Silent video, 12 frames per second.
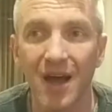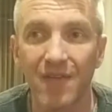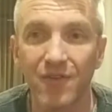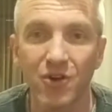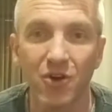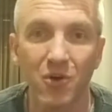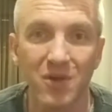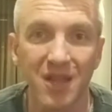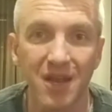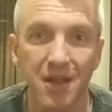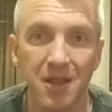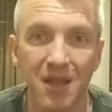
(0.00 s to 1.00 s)
If you don't know what
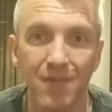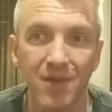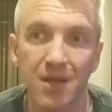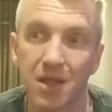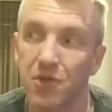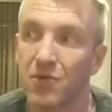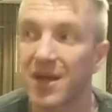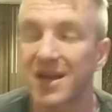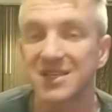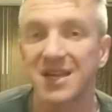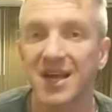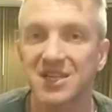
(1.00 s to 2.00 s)
that is, that means you get a
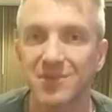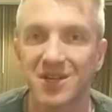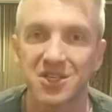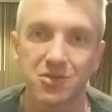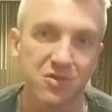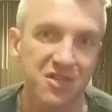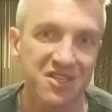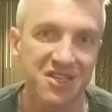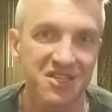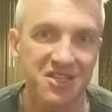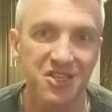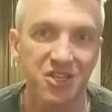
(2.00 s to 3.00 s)
text message with a
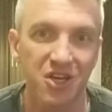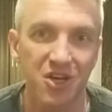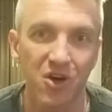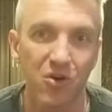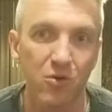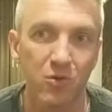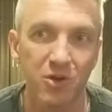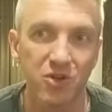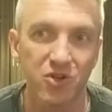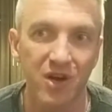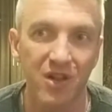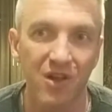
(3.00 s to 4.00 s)
6-digit code when you
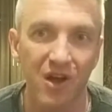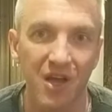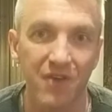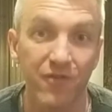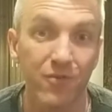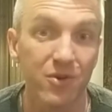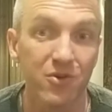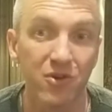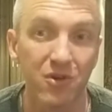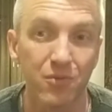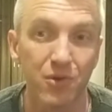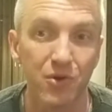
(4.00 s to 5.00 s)
try to log in from a new
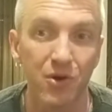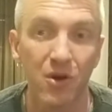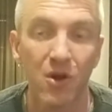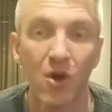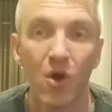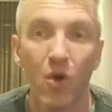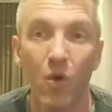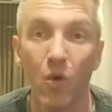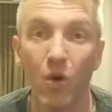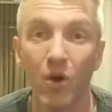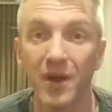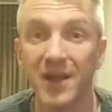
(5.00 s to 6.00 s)
computer.
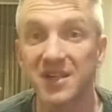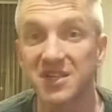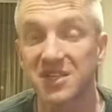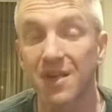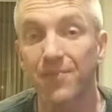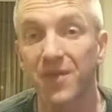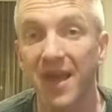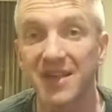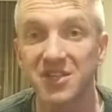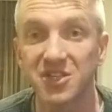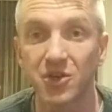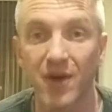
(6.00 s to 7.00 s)
Or in some
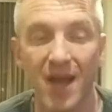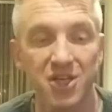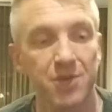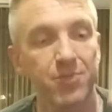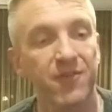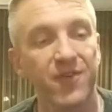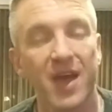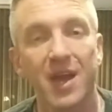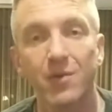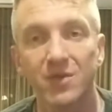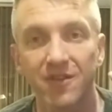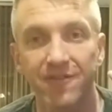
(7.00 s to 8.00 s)
cases, you're actually
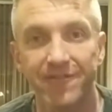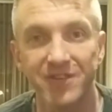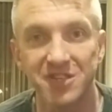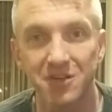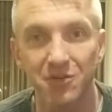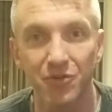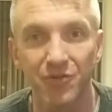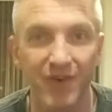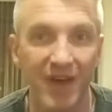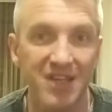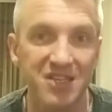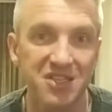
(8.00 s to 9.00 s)
provided with a physical
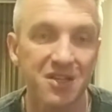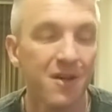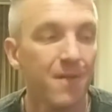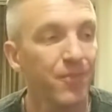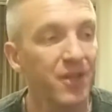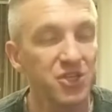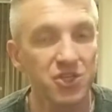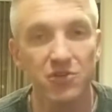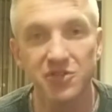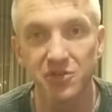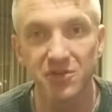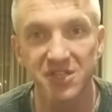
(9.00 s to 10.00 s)
device that
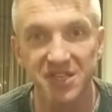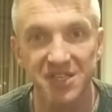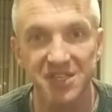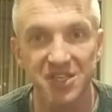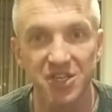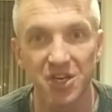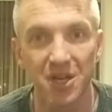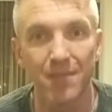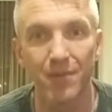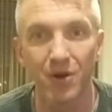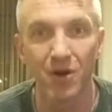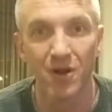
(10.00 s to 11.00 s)
shows you a 6-digit
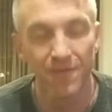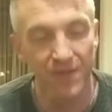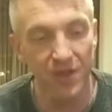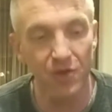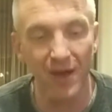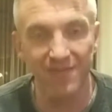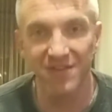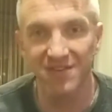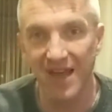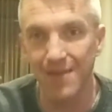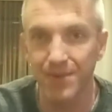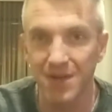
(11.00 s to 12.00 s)
number that you have to
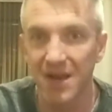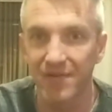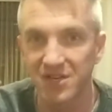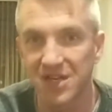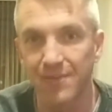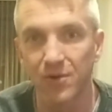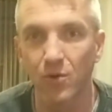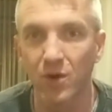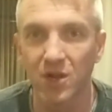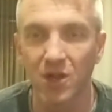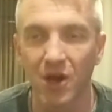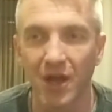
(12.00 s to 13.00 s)
type in every time you want
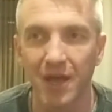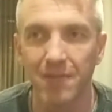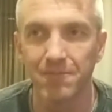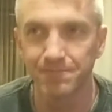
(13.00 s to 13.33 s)
to log in.